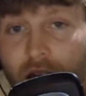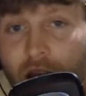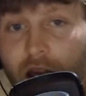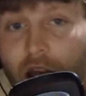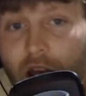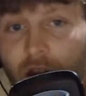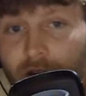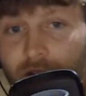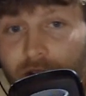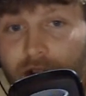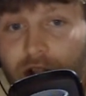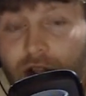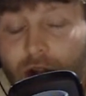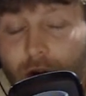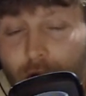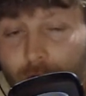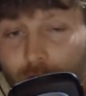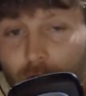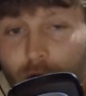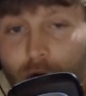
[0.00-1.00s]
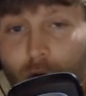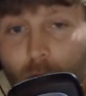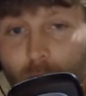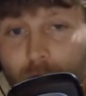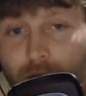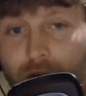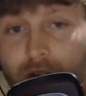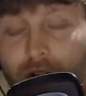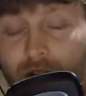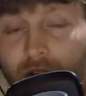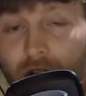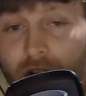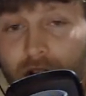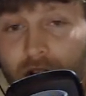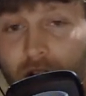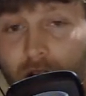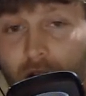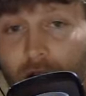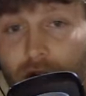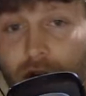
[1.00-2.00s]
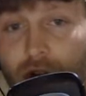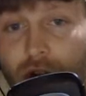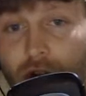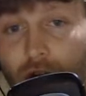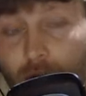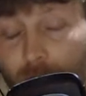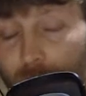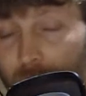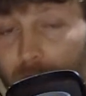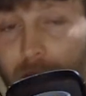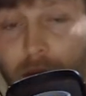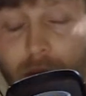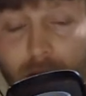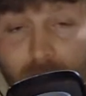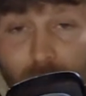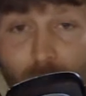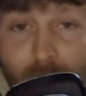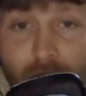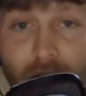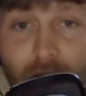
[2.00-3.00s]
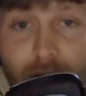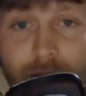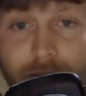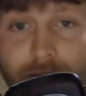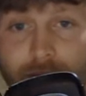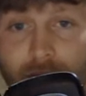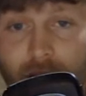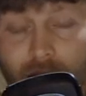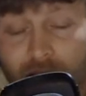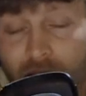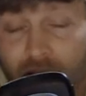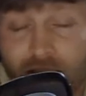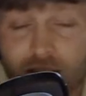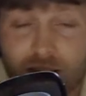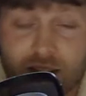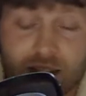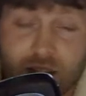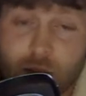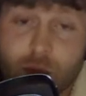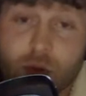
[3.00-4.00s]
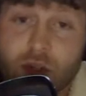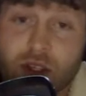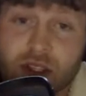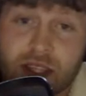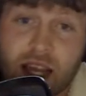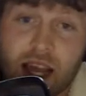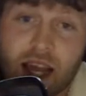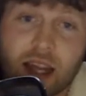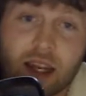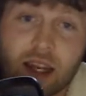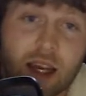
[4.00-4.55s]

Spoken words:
If it's turnover worthy Josh Allen, you probably win. Like that's as simple as that.